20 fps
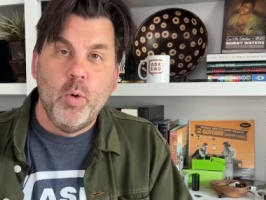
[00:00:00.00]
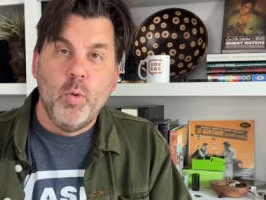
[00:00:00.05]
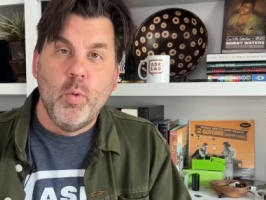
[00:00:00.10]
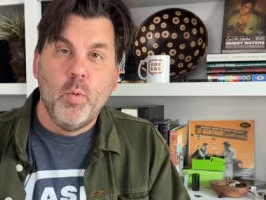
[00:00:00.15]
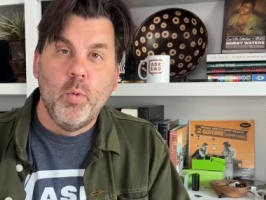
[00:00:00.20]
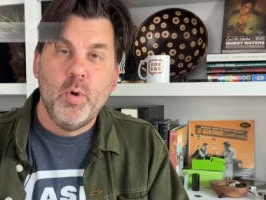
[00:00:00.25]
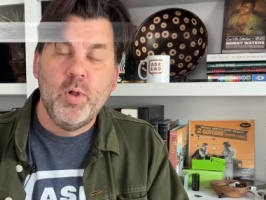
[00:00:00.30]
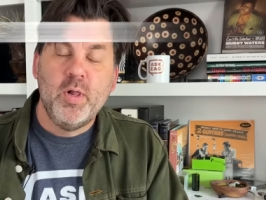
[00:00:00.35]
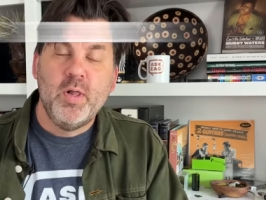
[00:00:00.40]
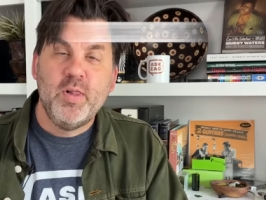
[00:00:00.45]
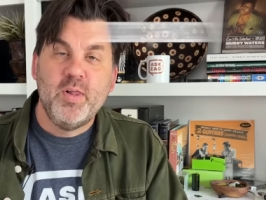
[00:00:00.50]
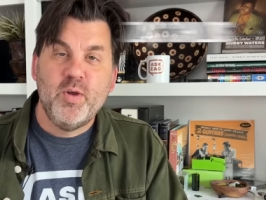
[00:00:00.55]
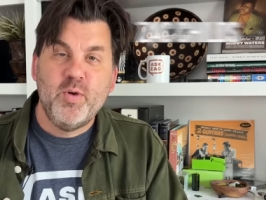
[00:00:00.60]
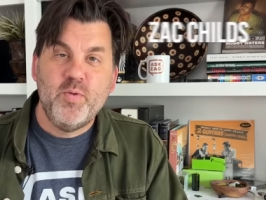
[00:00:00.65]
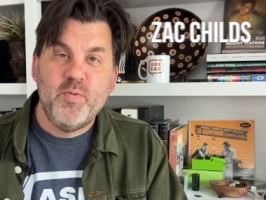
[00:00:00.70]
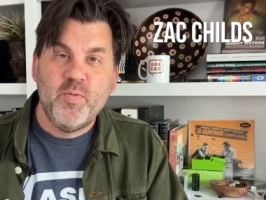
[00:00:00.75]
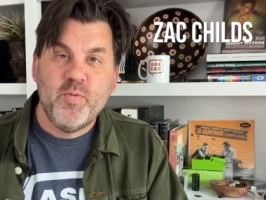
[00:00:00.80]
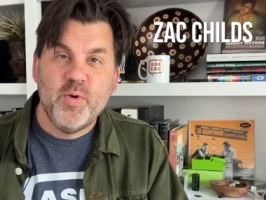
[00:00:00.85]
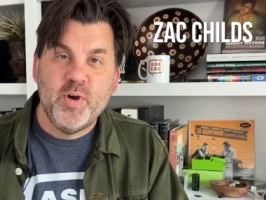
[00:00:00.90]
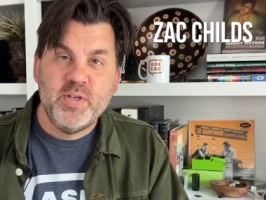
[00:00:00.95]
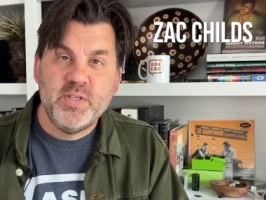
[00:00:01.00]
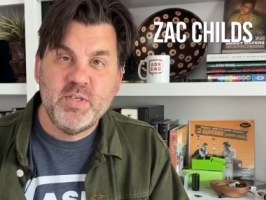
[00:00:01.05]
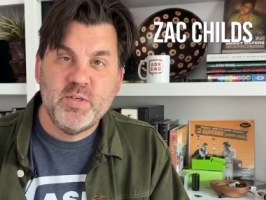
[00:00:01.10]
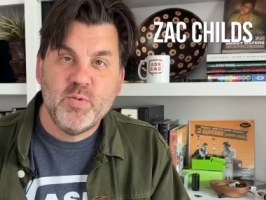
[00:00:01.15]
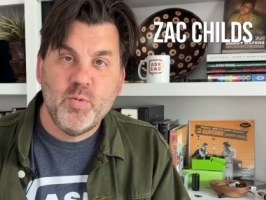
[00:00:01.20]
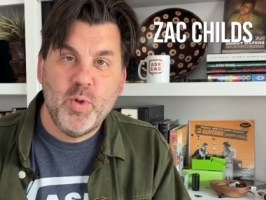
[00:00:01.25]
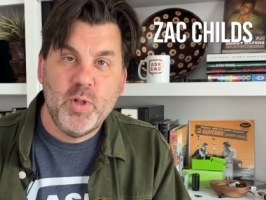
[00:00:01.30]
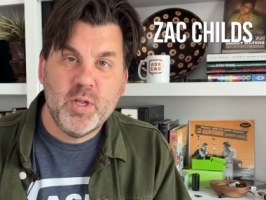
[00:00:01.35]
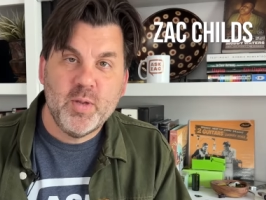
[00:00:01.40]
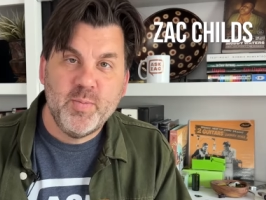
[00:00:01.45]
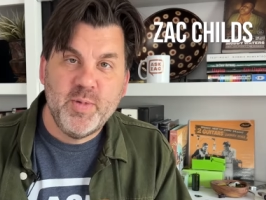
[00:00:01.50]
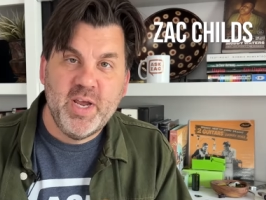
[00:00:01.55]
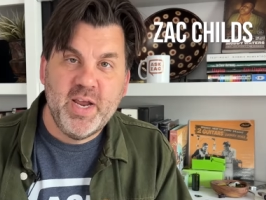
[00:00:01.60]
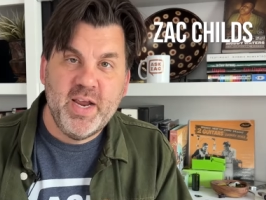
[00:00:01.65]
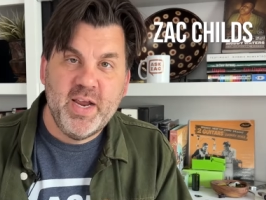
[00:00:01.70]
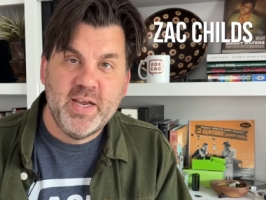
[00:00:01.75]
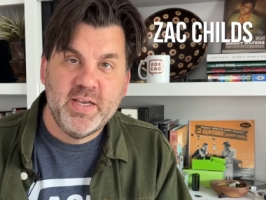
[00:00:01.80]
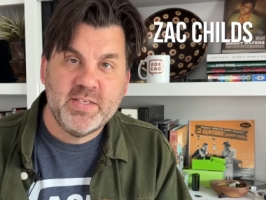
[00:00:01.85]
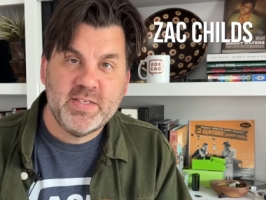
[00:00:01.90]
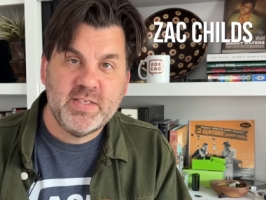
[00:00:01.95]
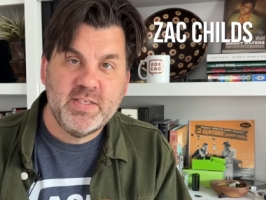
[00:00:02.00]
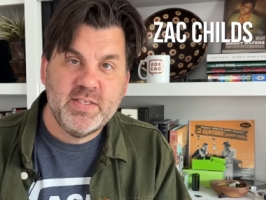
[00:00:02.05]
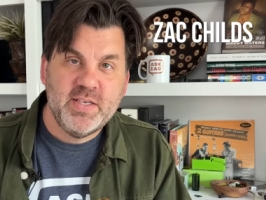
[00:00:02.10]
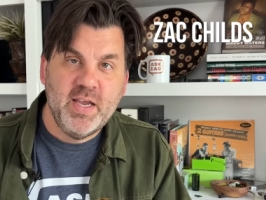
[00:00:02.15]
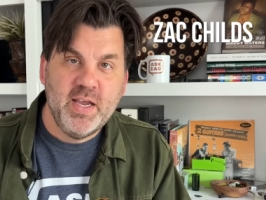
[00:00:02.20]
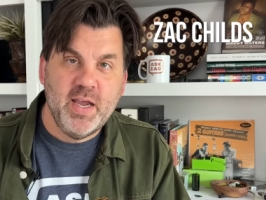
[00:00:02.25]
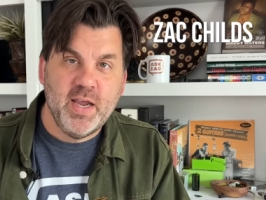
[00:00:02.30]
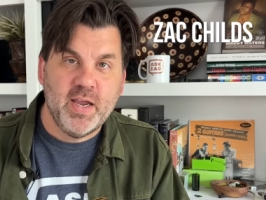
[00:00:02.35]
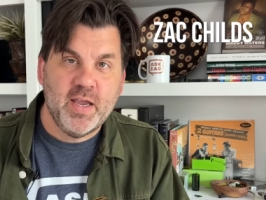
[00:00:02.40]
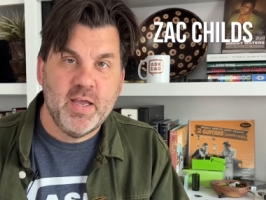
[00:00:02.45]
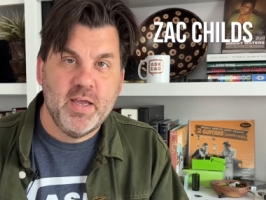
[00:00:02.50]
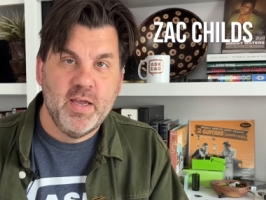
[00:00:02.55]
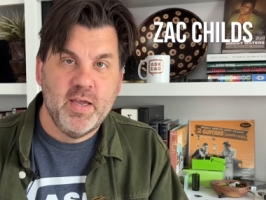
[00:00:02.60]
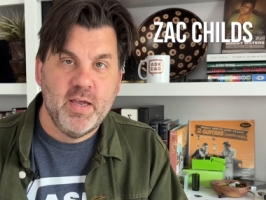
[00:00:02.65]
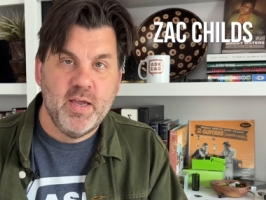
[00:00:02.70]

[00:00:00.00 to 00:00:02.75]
Well, hello, friends, and welcome to Ask Zac.